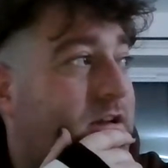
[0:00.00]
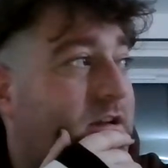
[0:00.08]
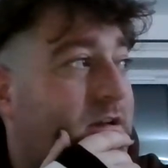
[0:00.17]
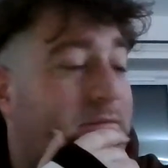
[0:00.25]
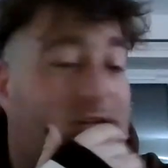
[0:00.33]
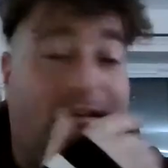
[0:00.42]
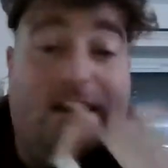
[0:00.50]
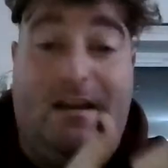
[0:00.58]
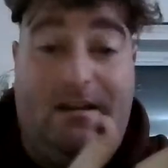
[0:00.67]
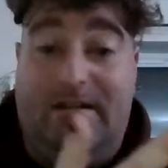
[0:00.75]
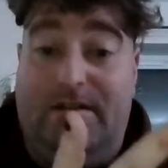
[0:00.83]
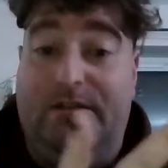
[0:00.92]
I mean, yeah,
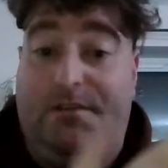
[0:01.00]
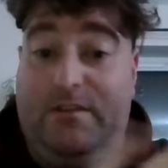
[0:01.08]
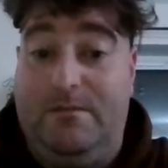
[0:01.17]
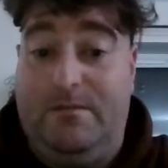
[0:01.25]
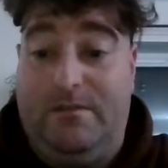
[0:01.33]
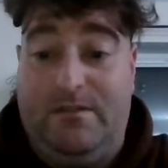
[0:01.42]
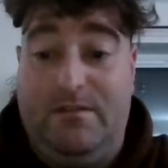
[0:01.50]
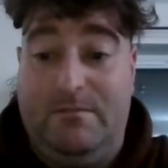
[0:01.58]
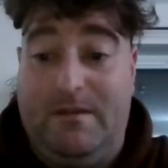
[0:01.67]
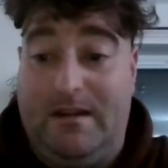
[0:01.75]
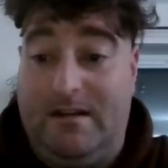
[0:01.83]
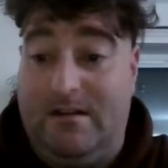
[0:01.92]
us humans do
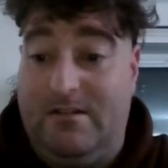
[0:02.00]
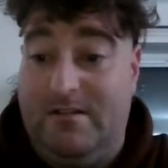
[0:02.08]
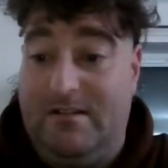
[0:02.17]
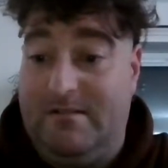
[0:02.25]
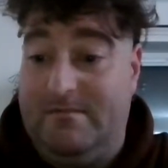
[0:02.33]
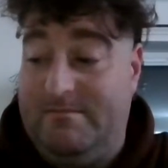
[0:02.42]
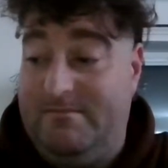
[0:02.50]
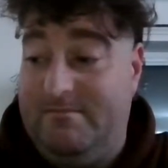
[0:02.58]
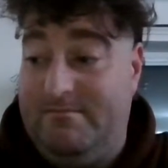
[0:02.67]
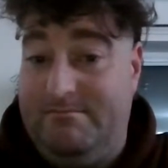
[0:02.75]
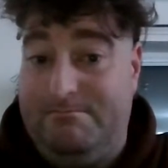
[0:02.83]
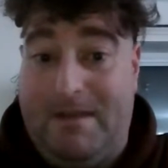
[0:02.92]
make like
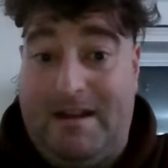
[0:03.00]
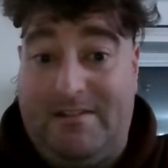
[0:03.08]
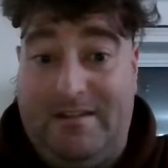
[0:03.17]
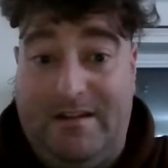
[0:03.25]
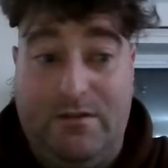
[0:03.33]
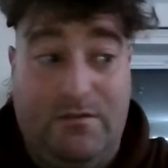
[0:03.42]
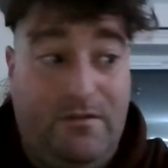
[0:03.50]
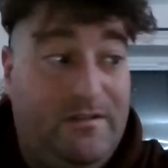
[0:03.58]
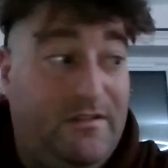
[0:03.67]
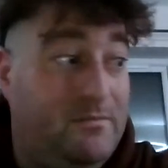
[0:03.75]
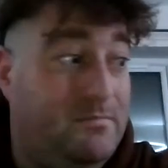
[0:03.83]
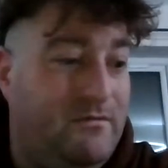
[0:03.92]
mating
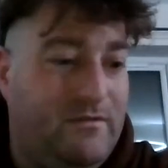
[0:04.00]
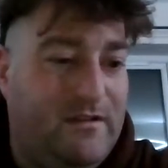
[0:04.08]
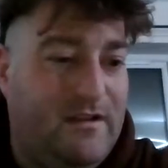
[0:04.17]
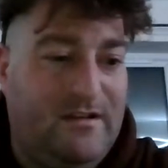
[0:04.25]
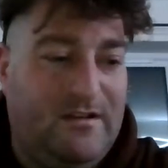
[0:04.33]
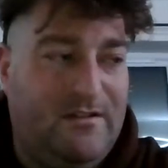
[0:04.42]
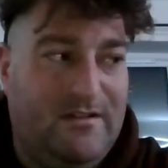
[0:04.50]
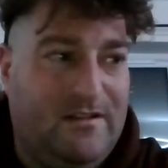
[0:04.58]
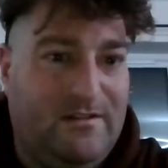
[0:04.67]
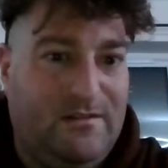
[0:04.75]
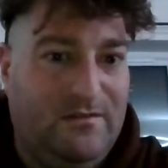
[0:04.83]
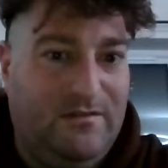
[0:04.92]
noises, but we don't do that
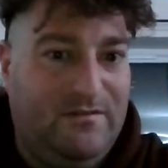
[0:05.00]
sort